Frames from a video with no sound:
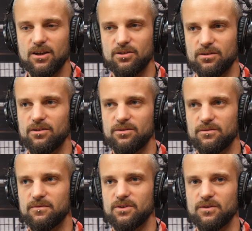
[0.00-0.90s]

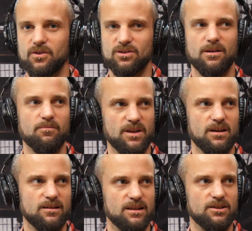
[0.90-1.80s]
you've got
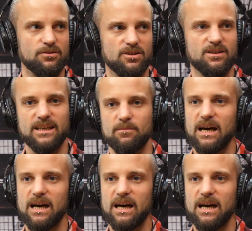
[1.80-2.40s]
something and then you just keep